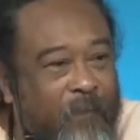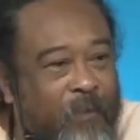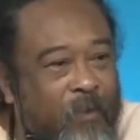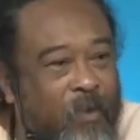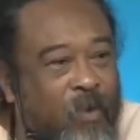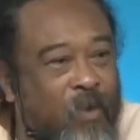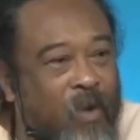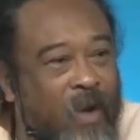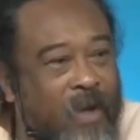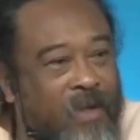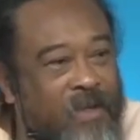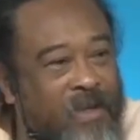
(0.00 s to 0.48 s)

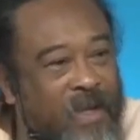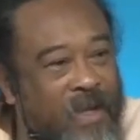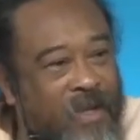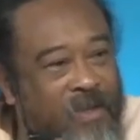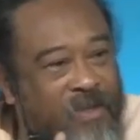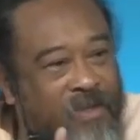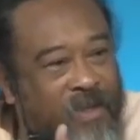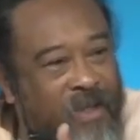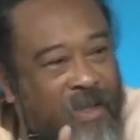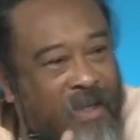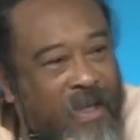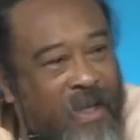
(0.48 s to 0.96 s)
You are
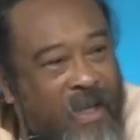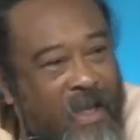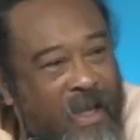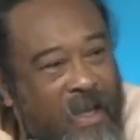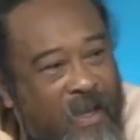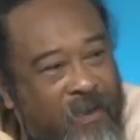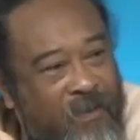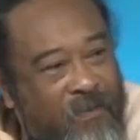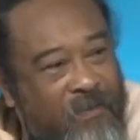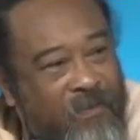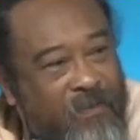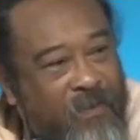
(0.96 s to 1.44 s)
tasting the
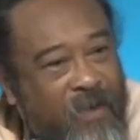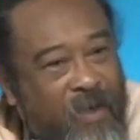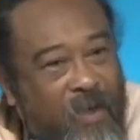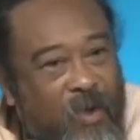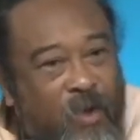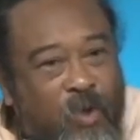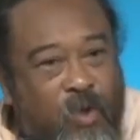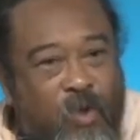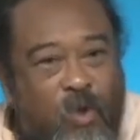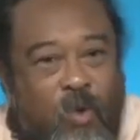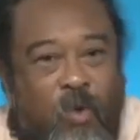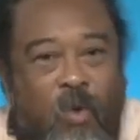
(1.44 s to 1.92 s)
life,
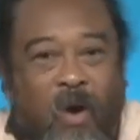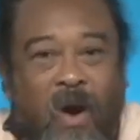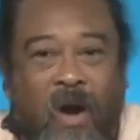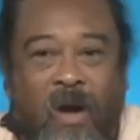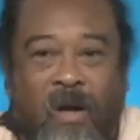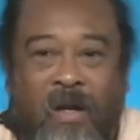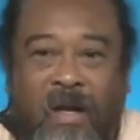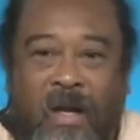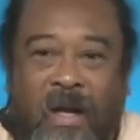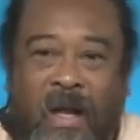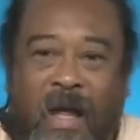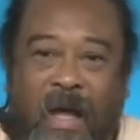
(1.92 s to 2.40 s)
you
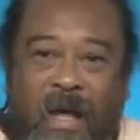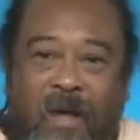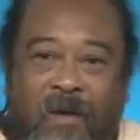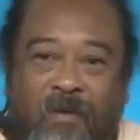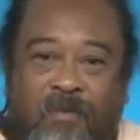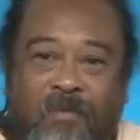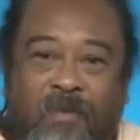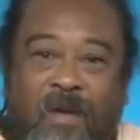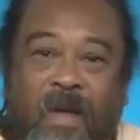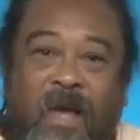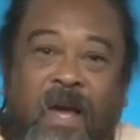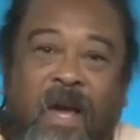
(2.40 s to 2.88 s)
are the
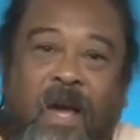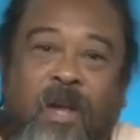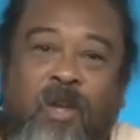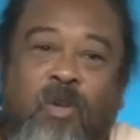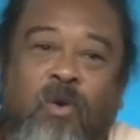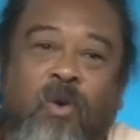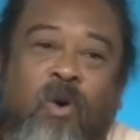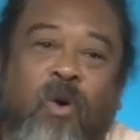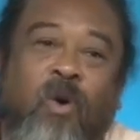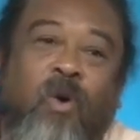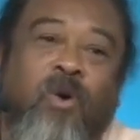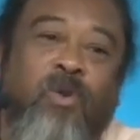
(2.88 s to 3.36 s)
life, and
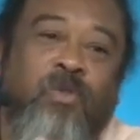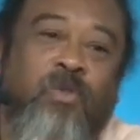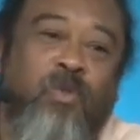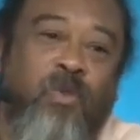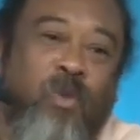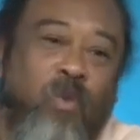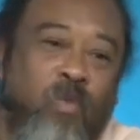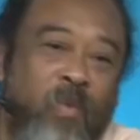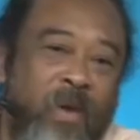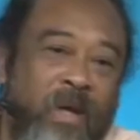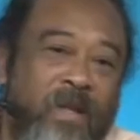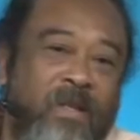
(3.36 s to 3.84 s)
you are also
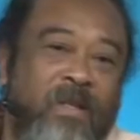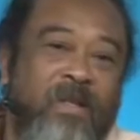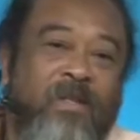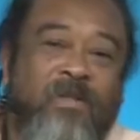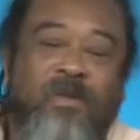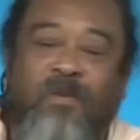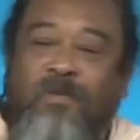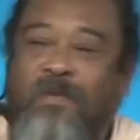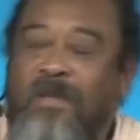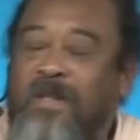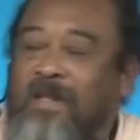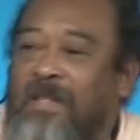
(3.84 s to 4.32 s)
the
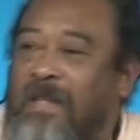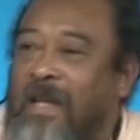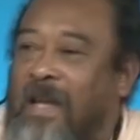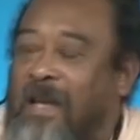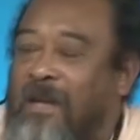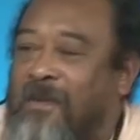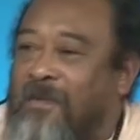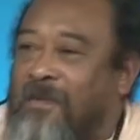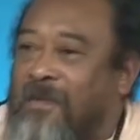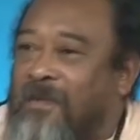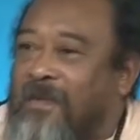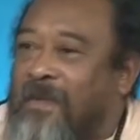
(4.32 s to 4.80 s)
witness of this
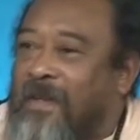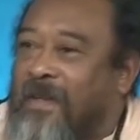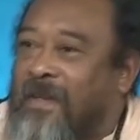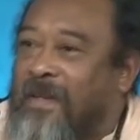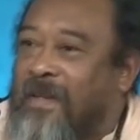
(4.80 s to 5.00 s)
life.